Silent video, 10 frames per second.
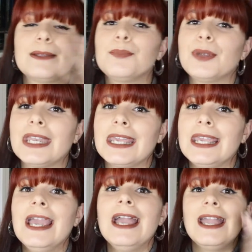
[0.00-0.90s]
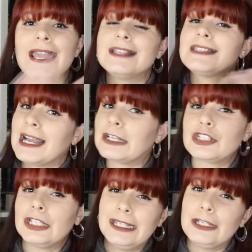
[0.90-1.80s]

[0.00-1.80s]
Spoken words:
and pretty is actually